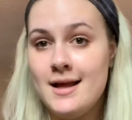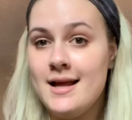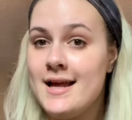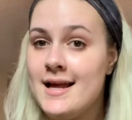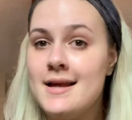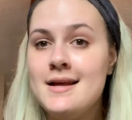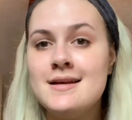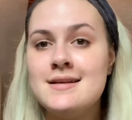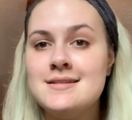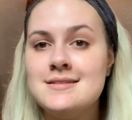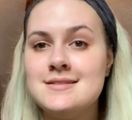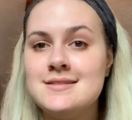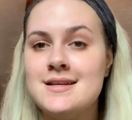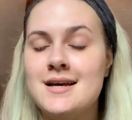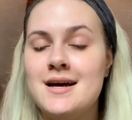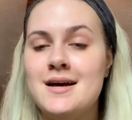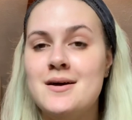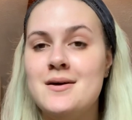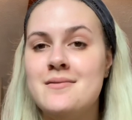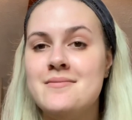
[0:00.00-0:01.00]
And
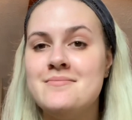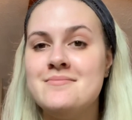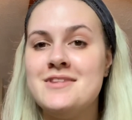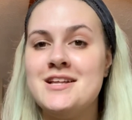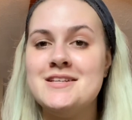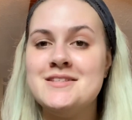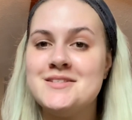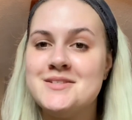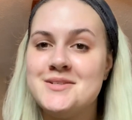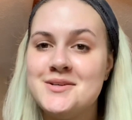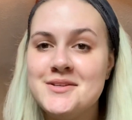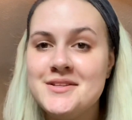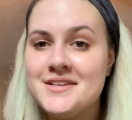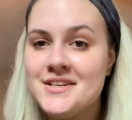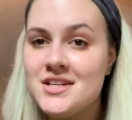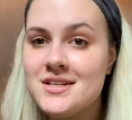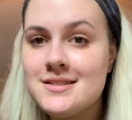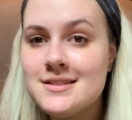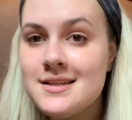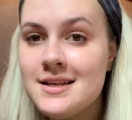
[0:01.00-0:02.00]
let's do
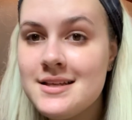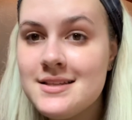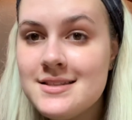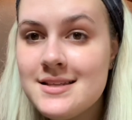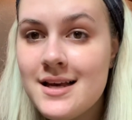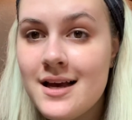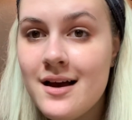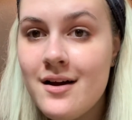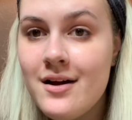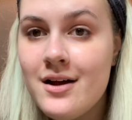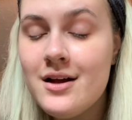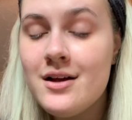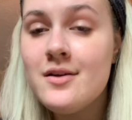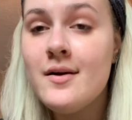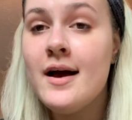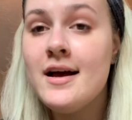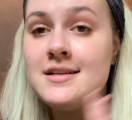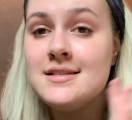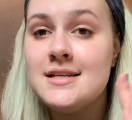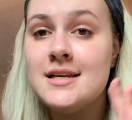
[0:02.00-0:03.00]
this. Let's
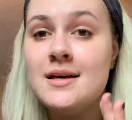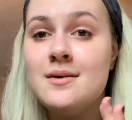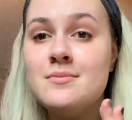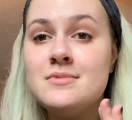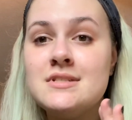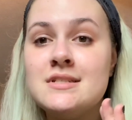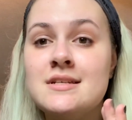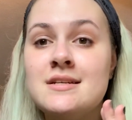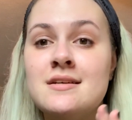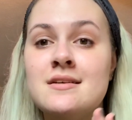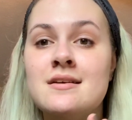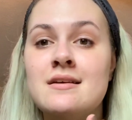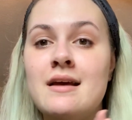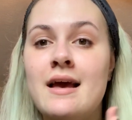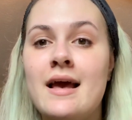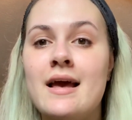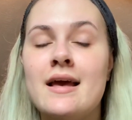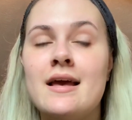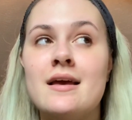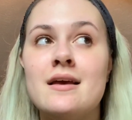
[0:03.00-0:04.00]
attempt
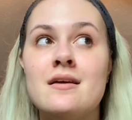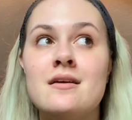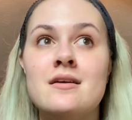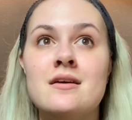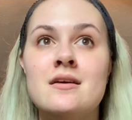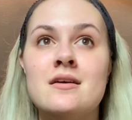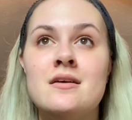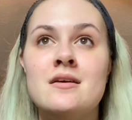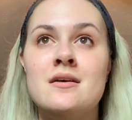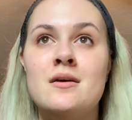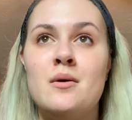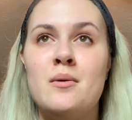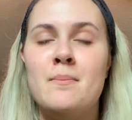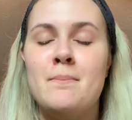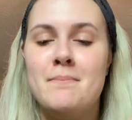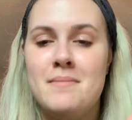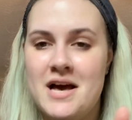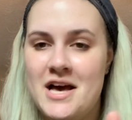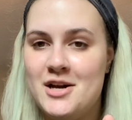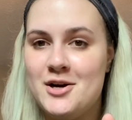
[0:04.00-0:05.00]
a
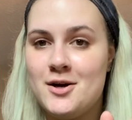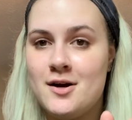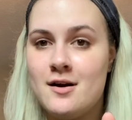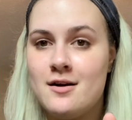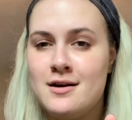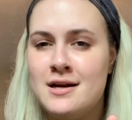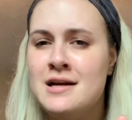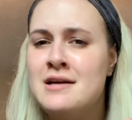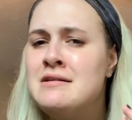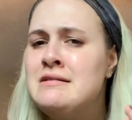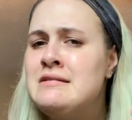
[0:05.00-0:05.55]
better